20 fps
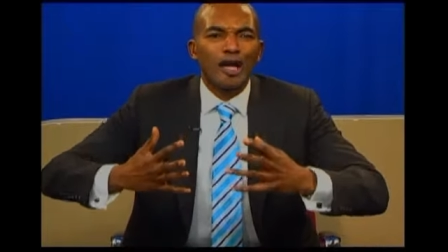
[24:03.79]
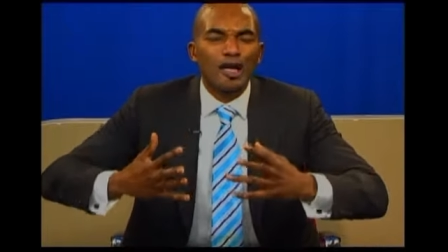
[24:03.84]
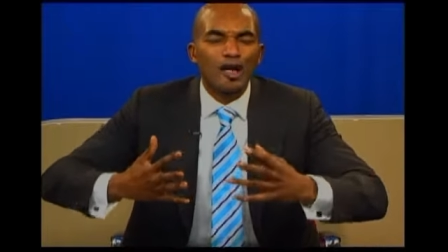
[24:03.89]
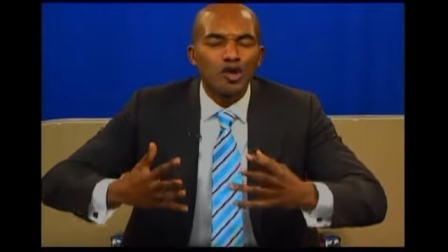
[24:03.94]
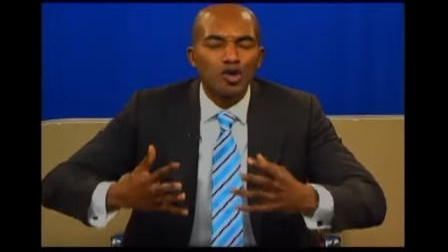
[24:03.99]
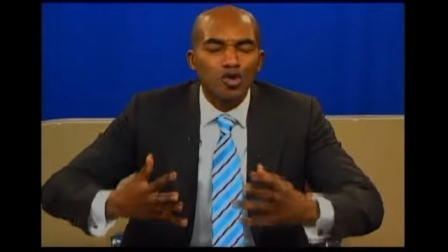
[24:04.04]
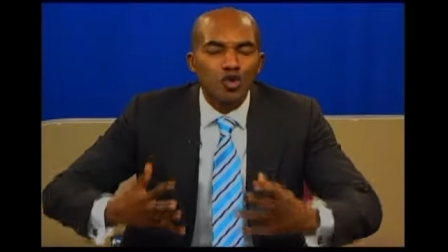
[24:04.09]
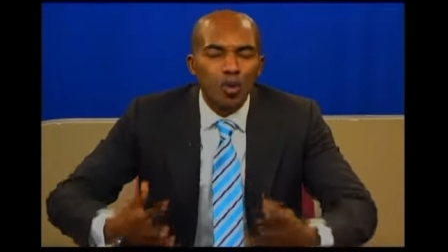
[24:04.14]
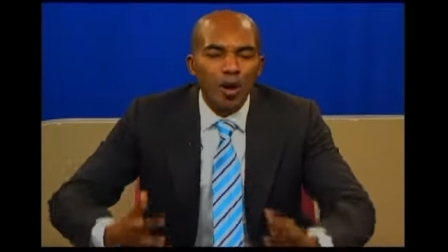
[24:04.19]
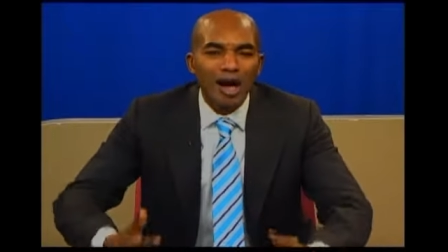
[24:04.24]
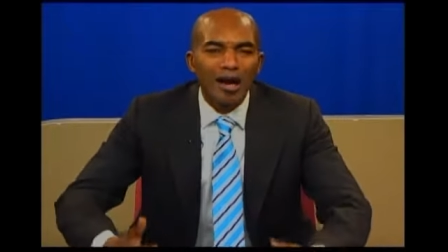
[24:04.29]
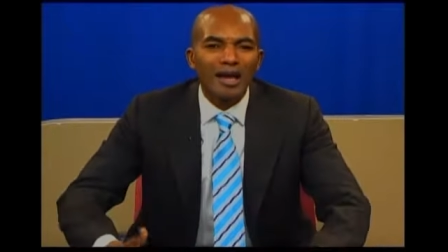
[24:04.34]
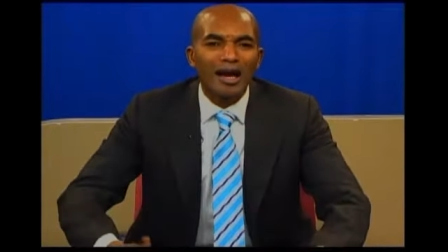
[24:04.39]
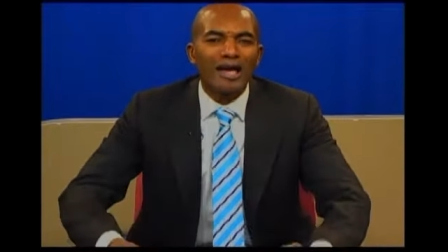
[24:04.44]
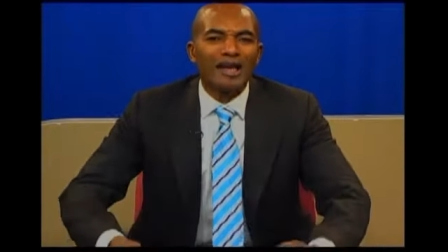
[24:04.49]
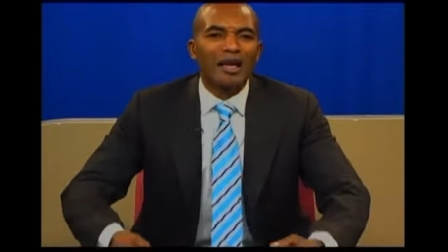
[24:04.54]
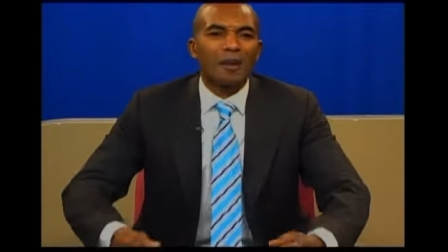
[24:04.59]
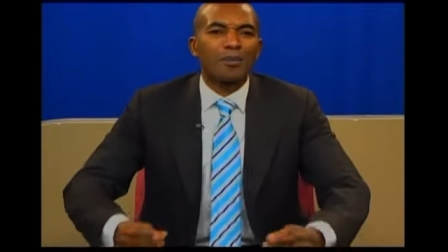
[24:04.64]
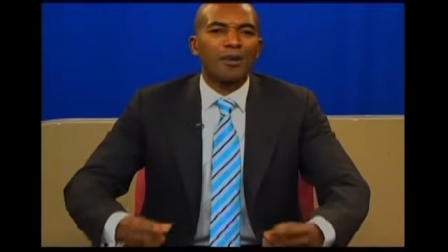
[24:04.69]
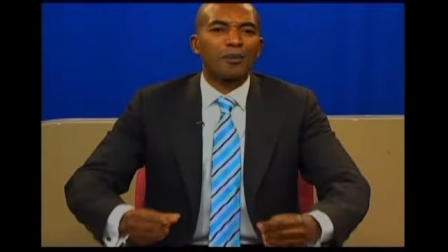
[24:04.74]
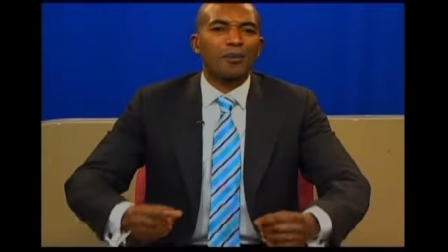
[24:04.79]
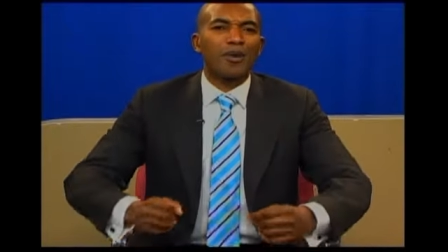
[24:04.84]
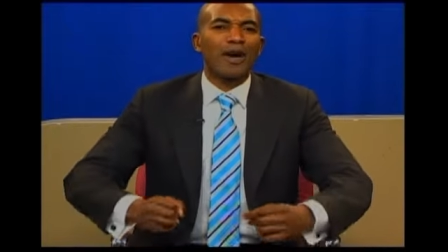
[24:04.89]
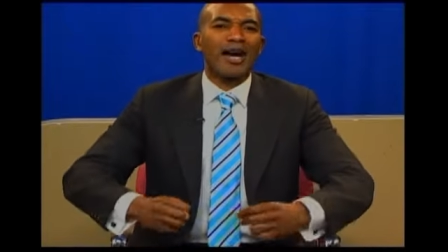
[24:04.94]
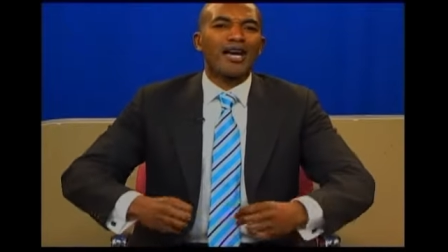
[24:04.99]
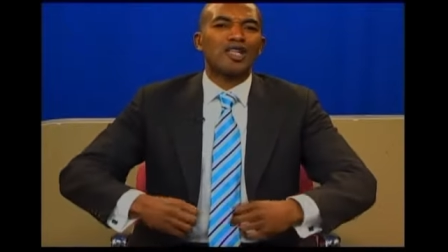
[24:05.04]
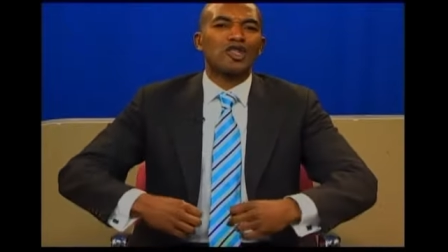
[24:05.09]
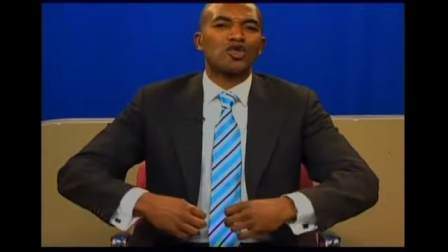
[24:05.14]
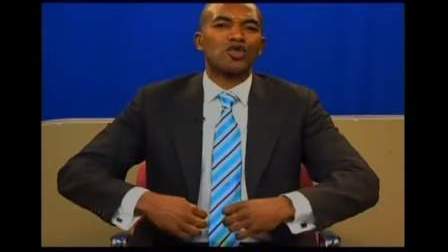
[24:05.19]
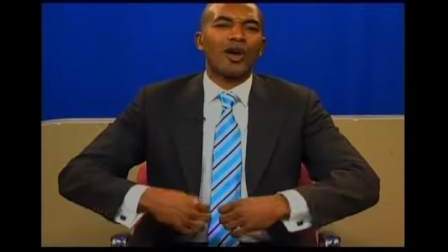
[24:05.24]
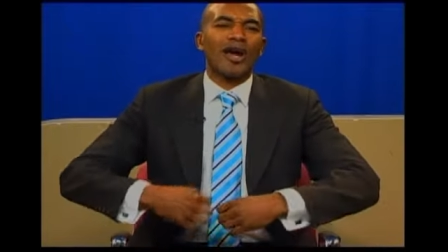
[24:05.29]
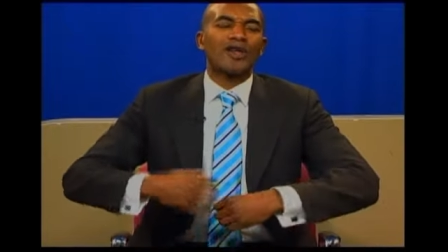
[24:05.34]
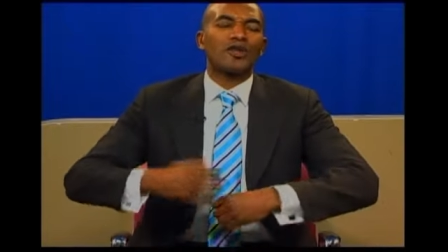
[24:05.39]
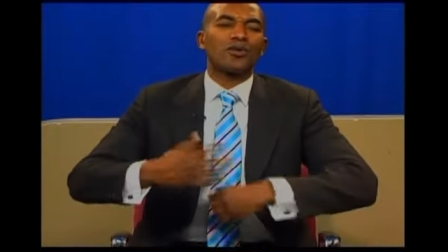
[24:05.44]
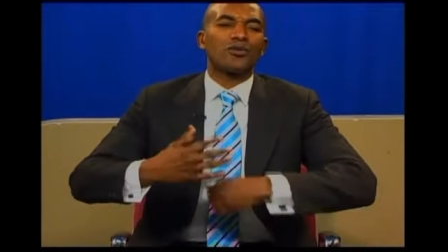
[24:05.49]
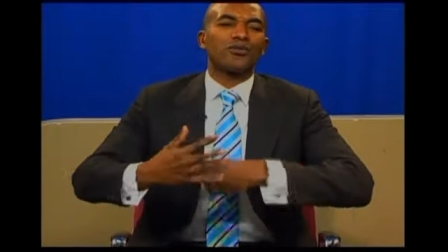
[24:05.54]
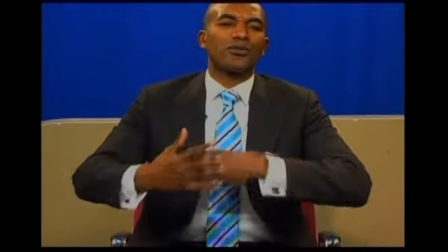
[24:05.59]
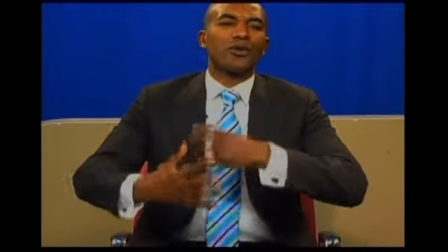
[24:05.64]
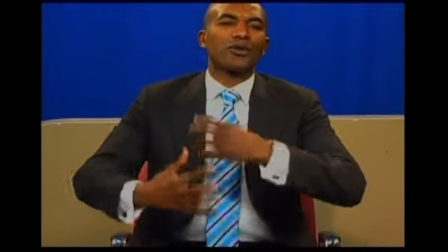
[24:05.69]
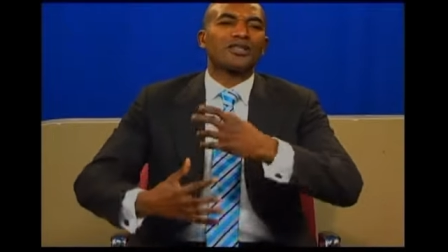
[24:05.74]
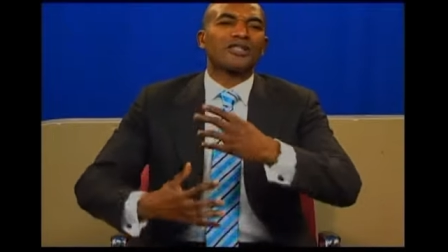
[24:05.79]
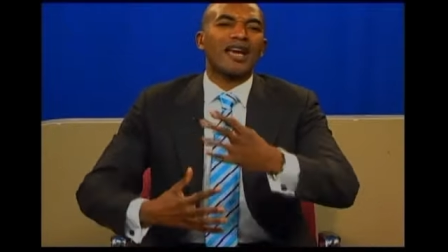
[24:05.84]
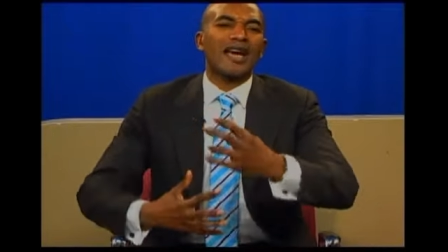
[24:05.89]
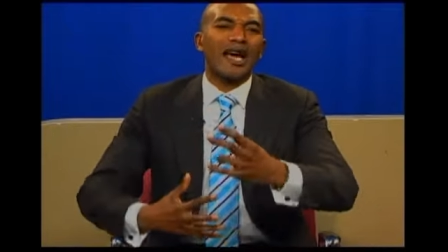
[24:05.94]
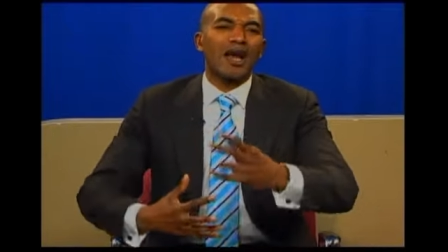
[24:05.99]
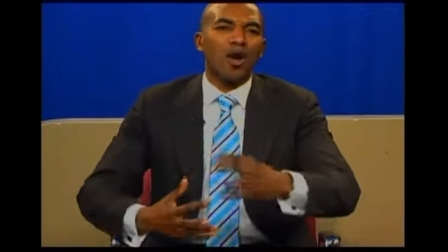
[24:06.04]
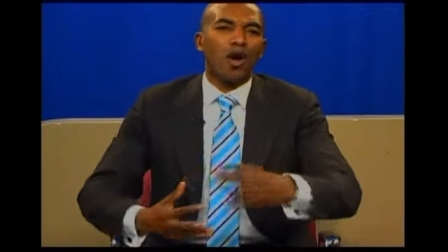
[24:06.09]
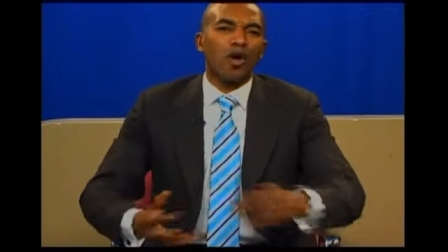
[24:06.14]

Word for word: indwell other people and try to foretell